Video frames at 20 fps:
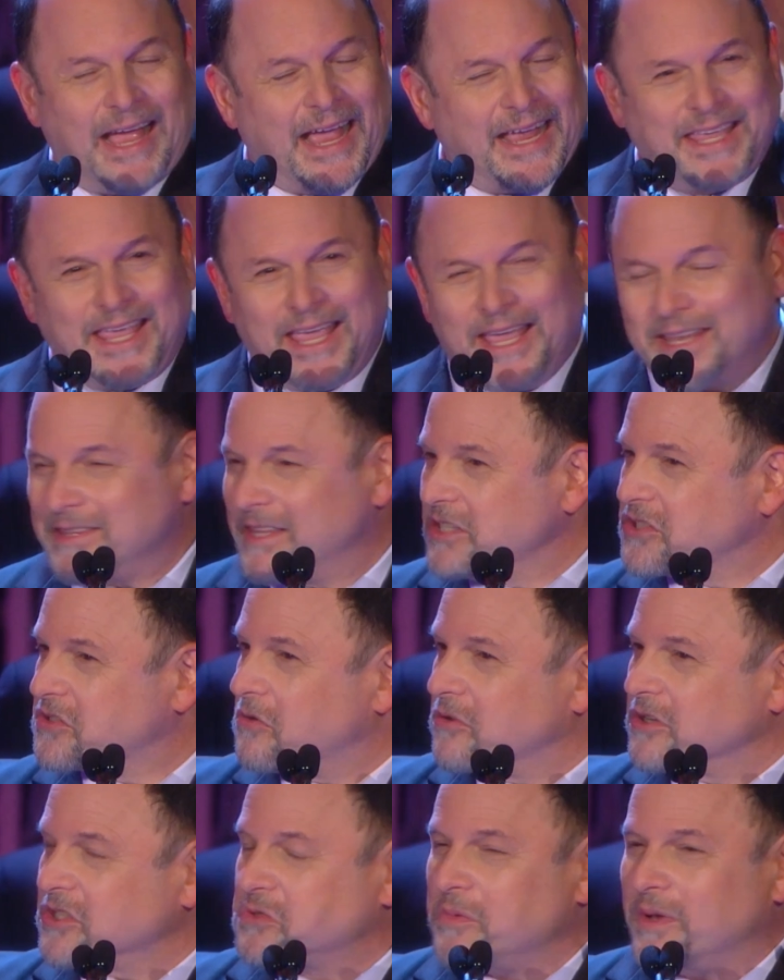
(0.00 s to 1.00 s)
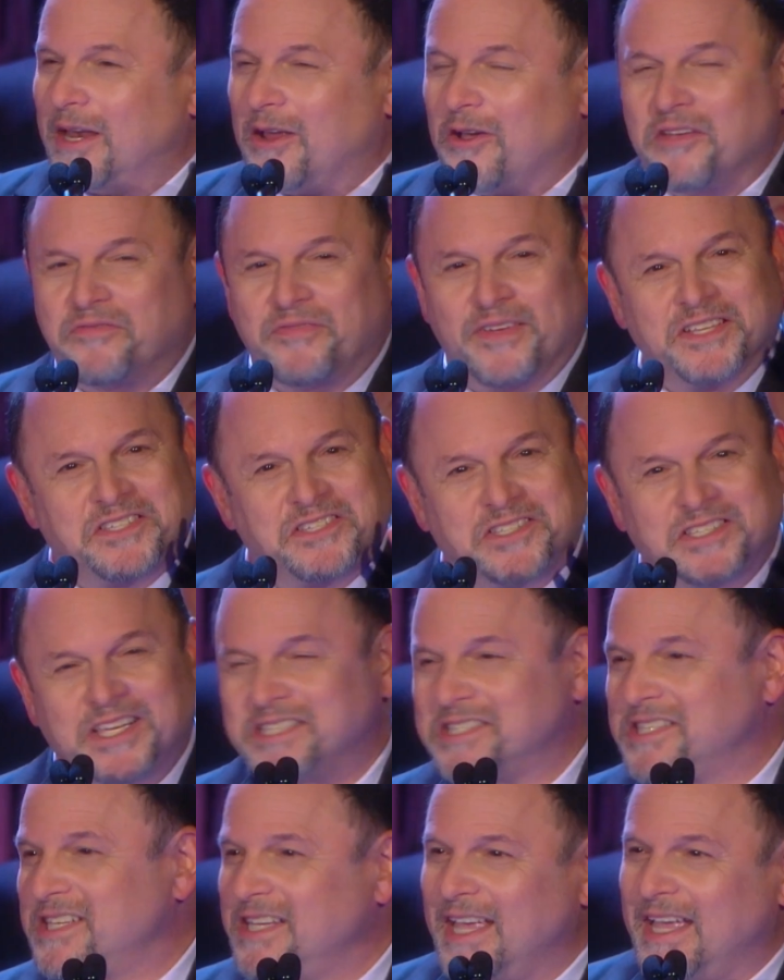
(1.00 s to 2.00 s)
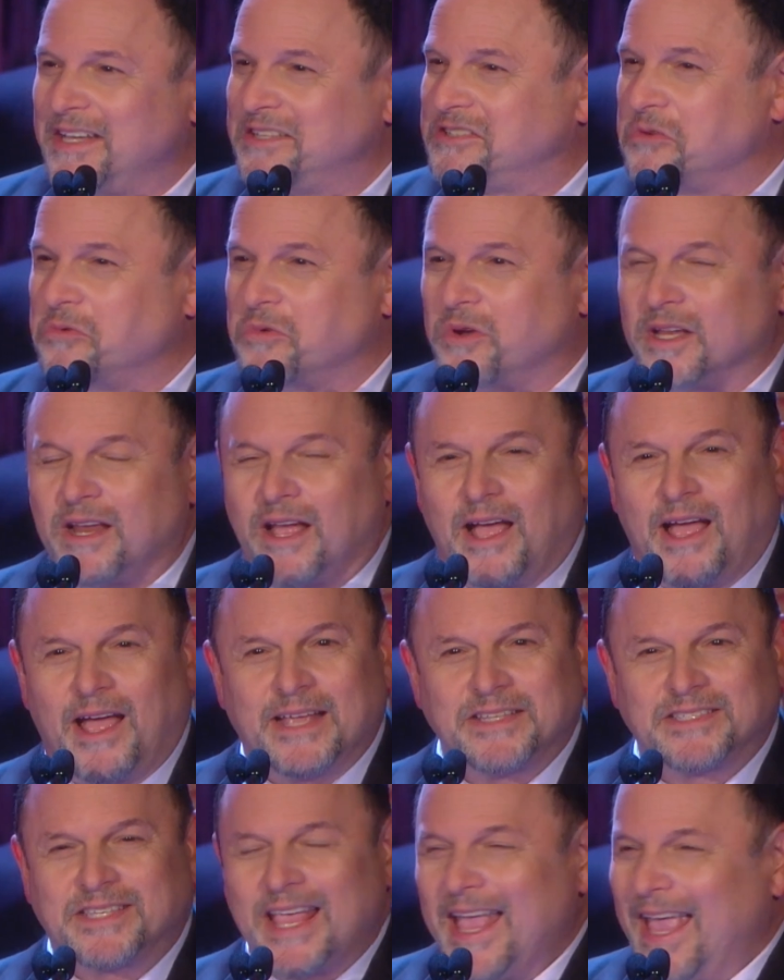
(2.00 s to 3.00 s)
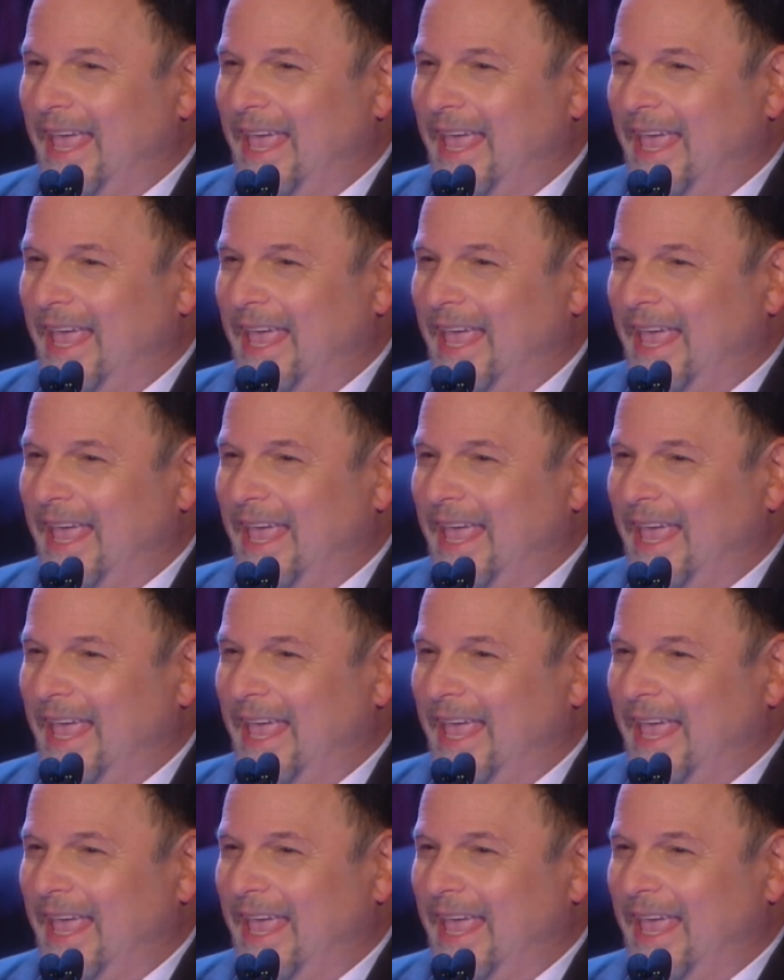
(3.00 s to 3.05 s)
this horse went off at 68 to 1 odds.